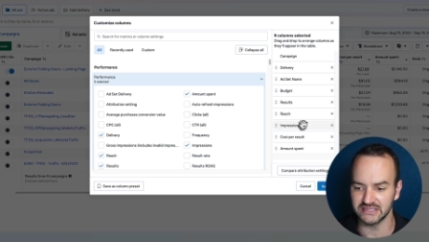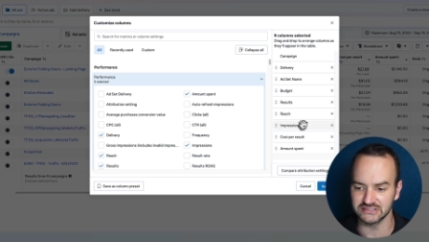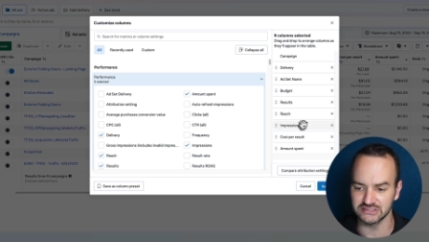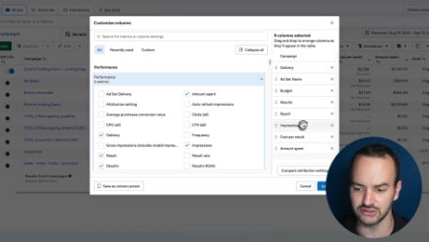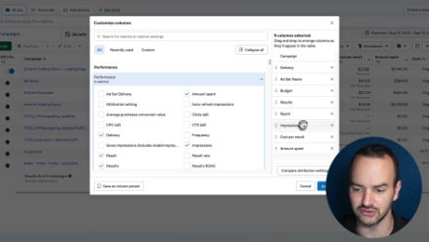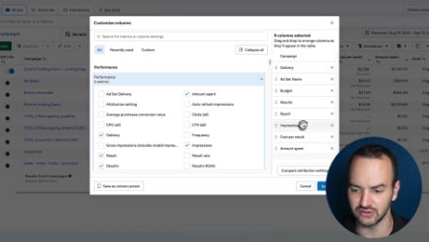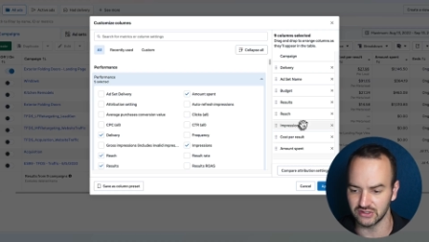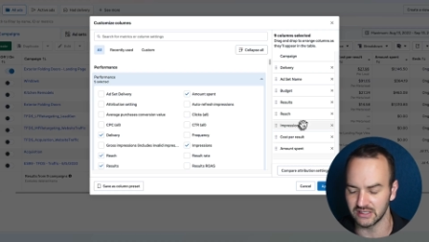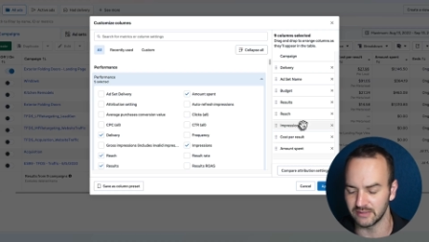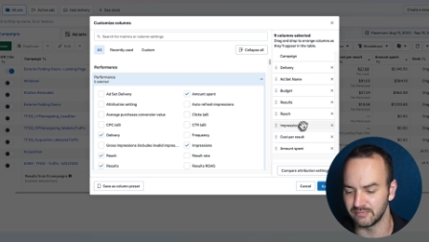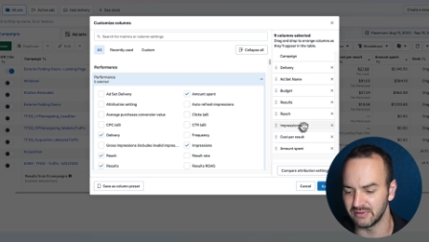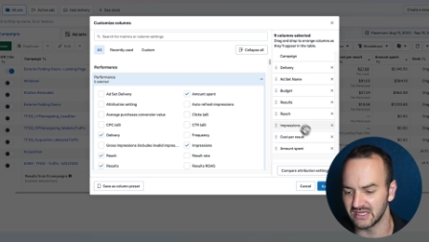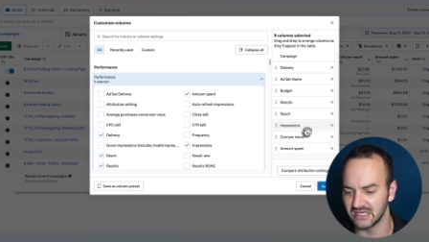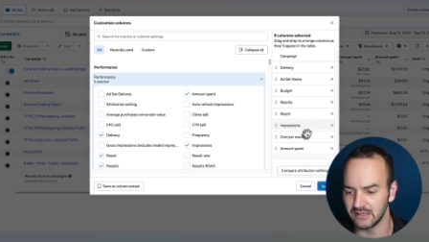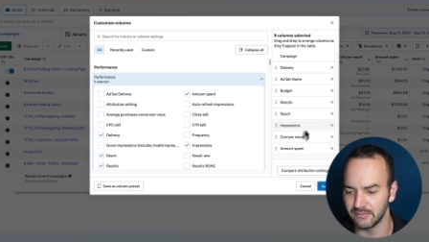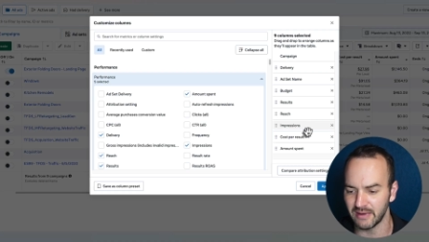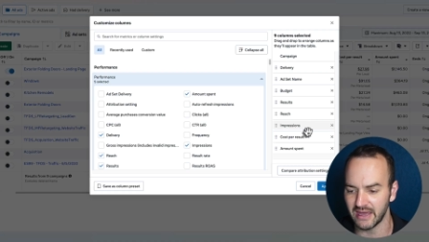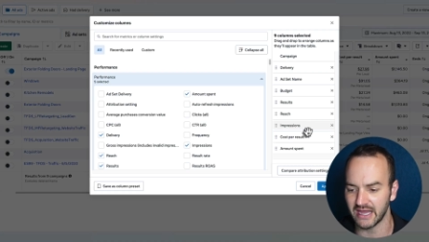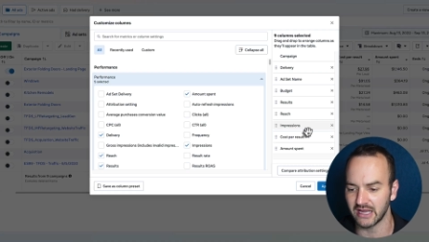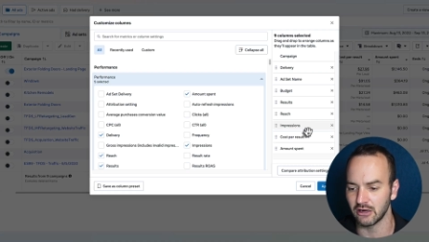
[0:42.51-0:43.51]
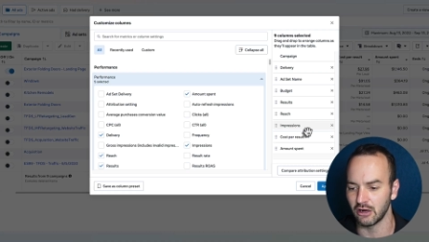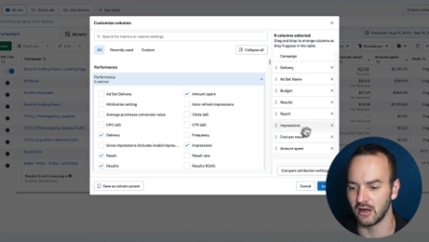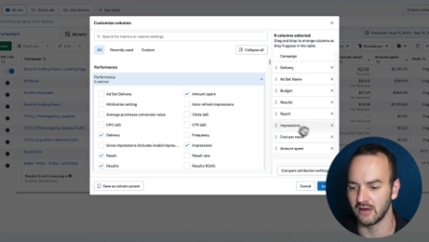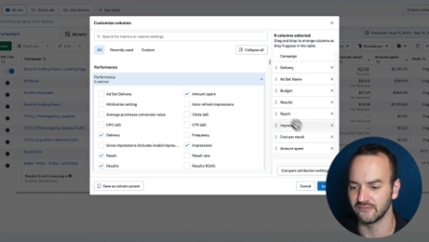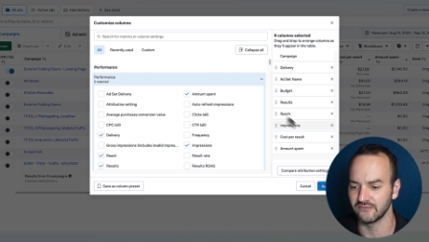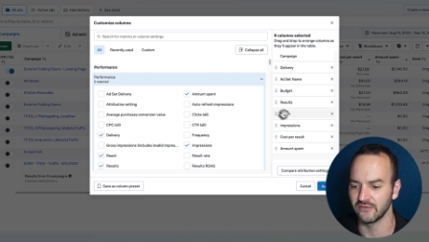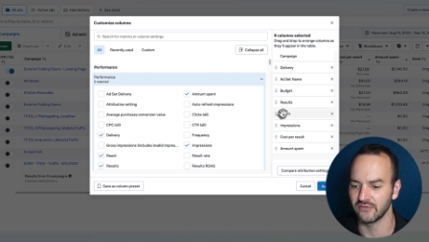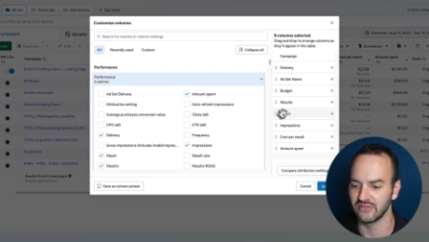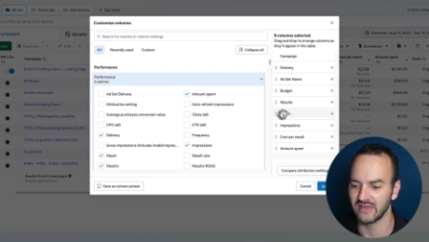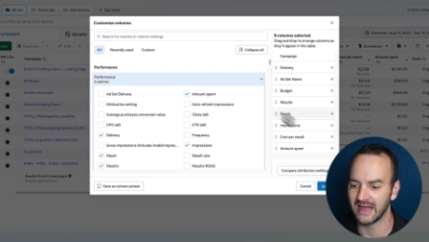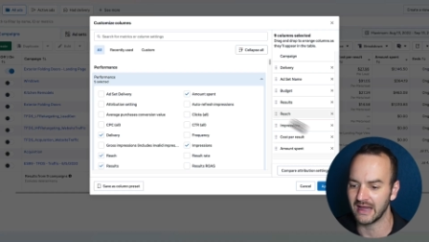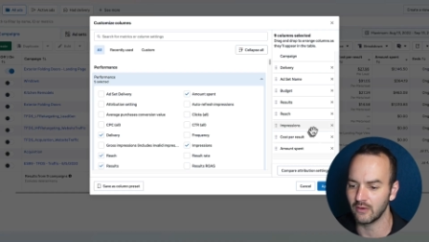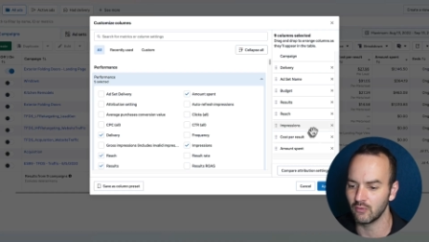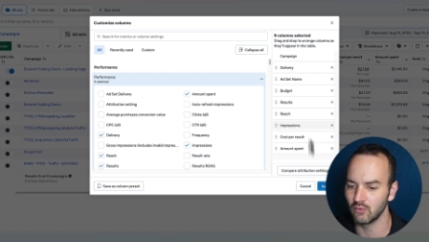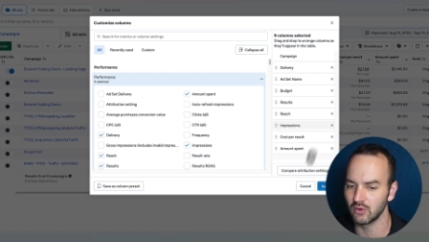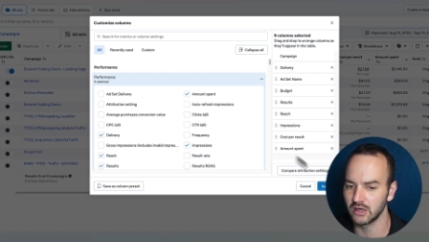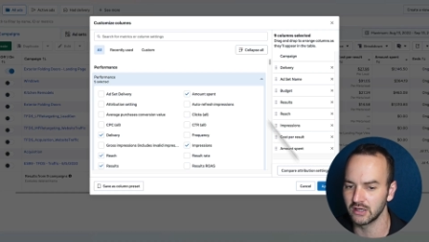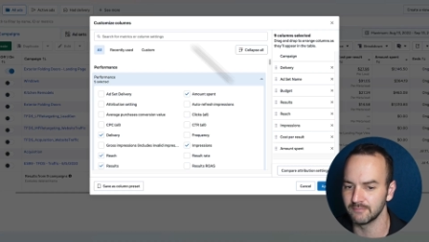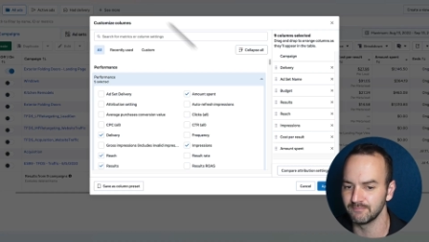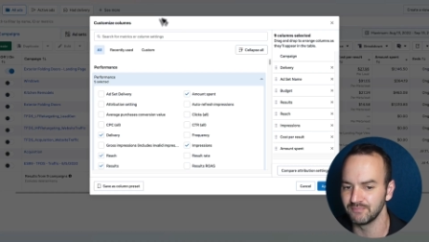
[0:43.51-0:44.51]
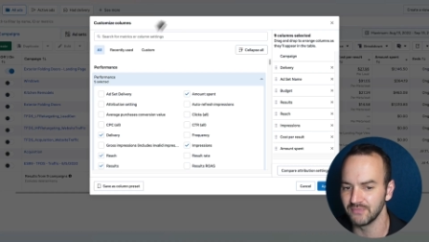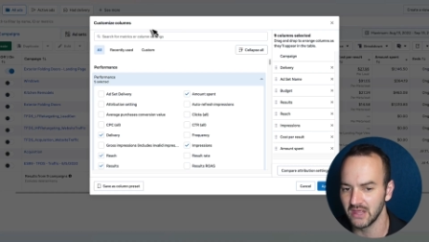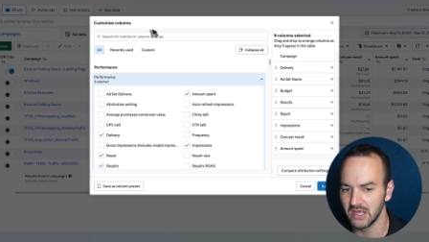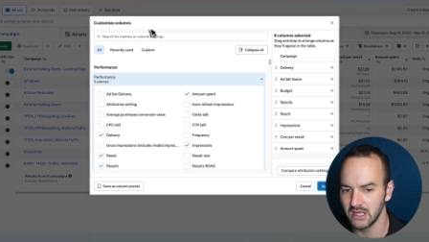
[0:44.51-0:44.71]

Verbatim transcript: So you can piggyback off of that one.